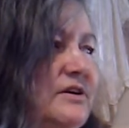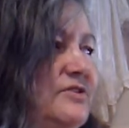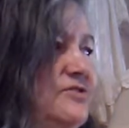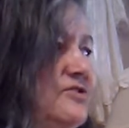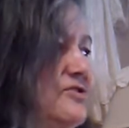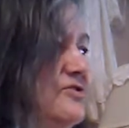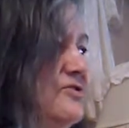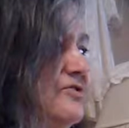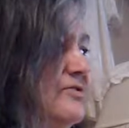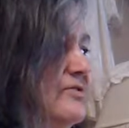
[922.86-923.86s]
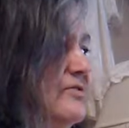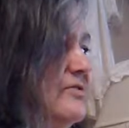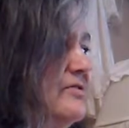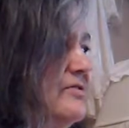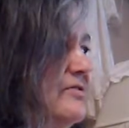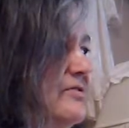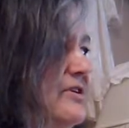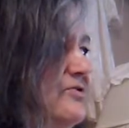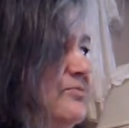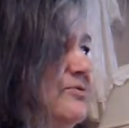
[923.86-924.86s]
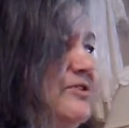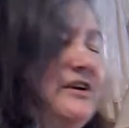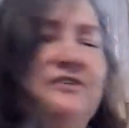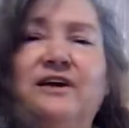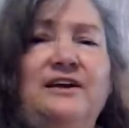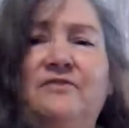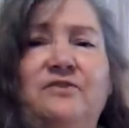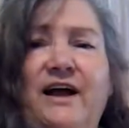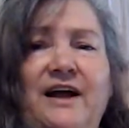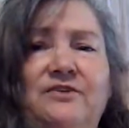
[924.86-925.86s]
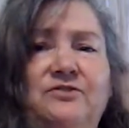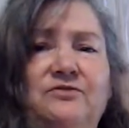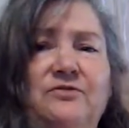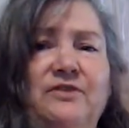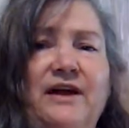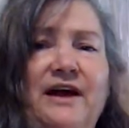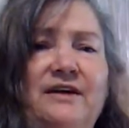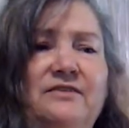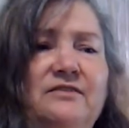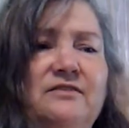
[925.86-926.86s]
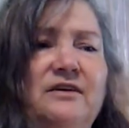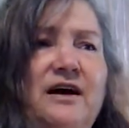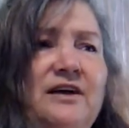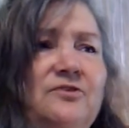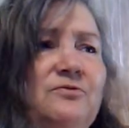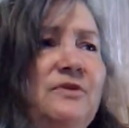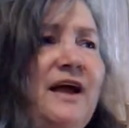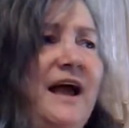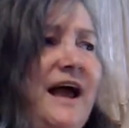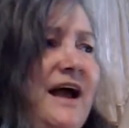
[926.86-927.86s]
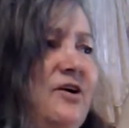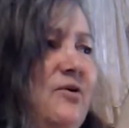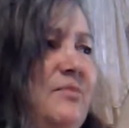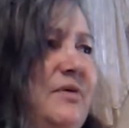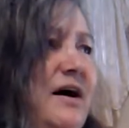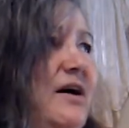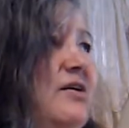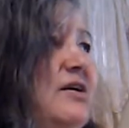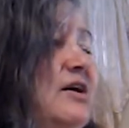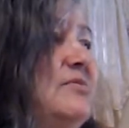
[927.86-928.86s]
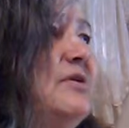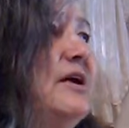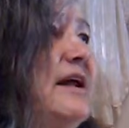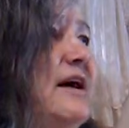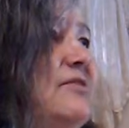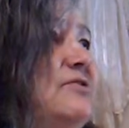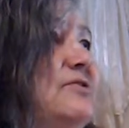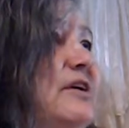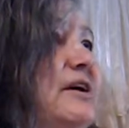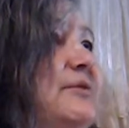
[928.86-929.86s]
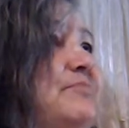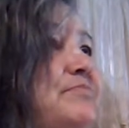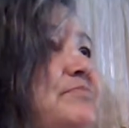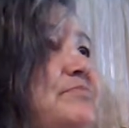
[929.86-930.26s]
It's just, these were things, I never asked for that. I don't come right out and say,